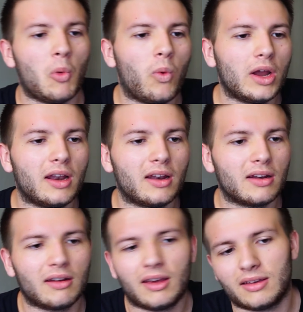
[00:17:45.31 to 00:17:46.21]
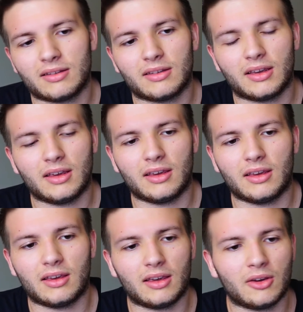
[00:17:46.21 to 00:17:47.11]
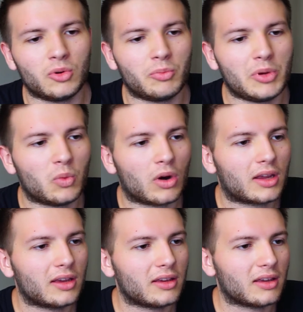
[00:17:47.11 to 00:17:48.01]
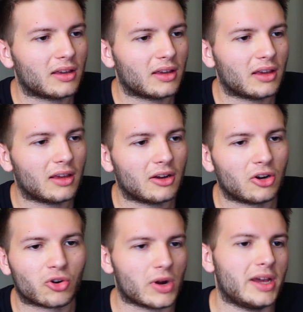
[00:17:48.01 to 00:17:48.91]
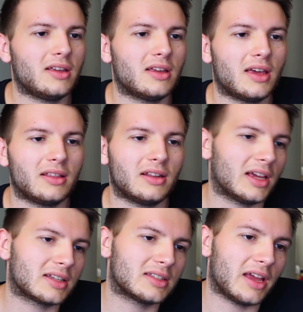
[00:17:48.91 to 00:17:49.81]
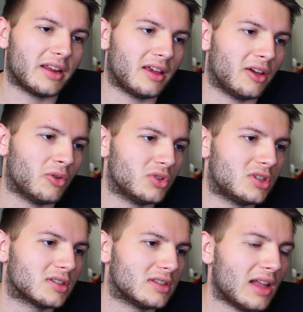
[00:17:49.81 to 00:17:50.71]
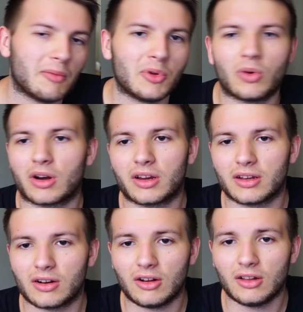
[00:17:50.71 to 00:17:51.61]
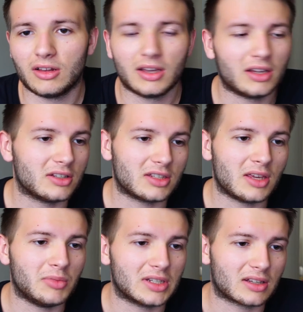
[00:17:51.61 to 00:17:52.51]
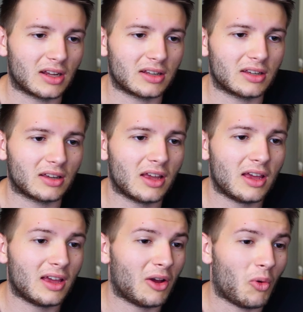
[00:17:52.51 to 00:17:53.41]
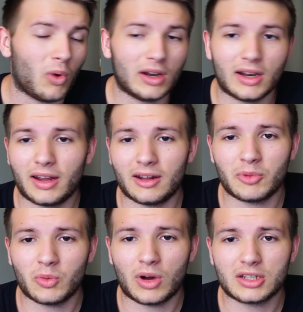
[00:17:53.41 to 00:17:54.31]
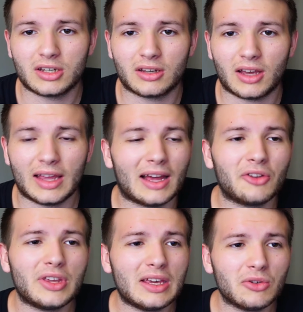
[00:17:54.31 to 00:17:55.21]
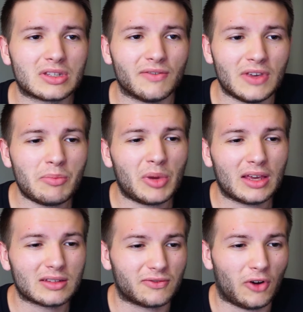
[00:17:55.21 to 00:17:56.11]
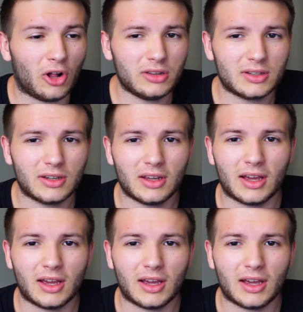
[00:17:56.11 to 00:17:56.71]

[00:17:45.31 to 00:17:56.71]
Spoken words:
One night it would be working great, and the next night it would just not be working at all. Just keep disconnecting. One night I'd be watching. I don't think it was the VPN's fault.